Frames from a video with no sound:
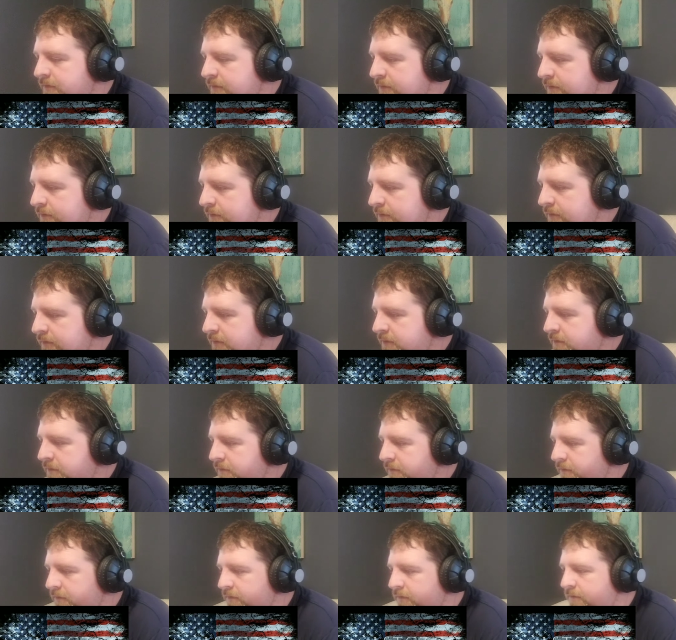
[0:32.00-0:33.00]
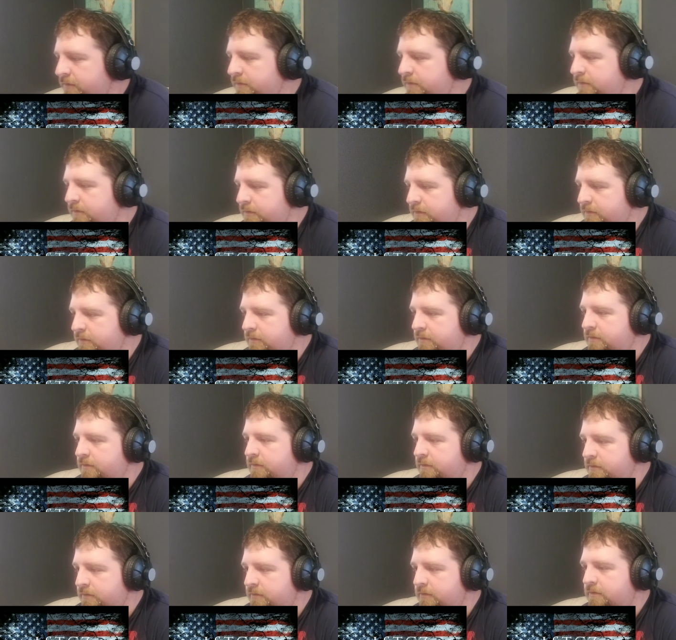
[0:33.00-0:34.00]

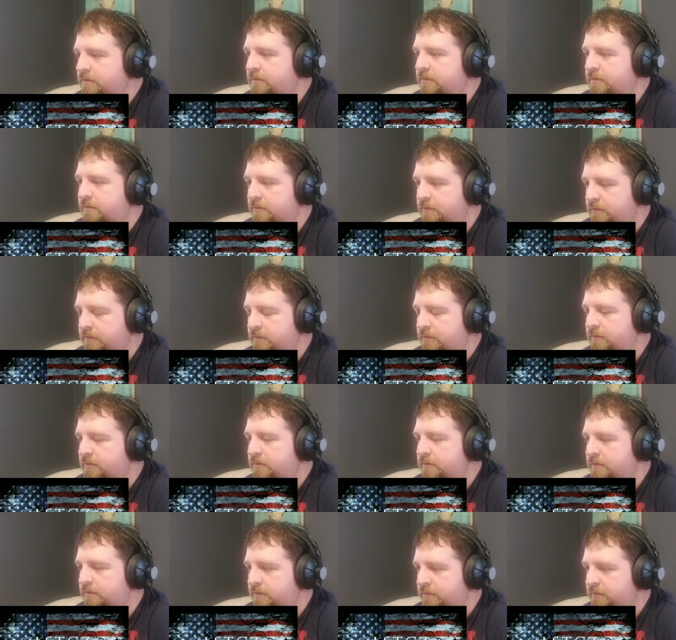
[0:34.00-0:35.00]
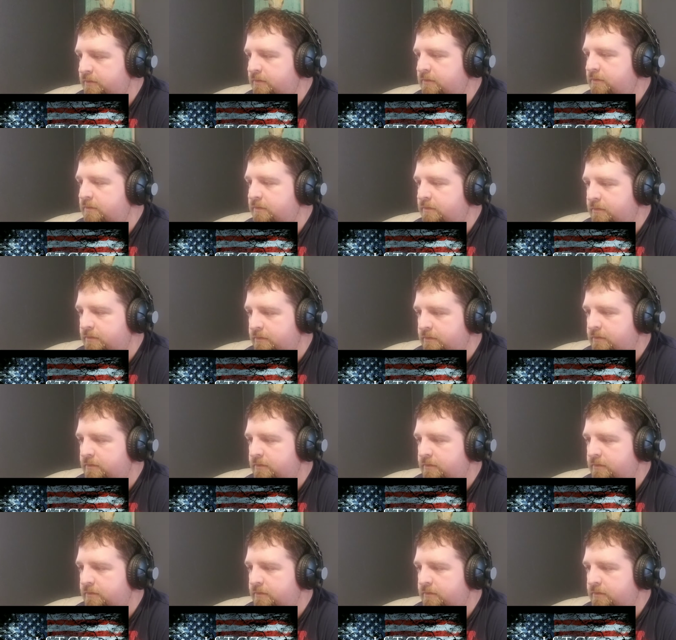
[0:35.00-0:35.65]
(no one is talking)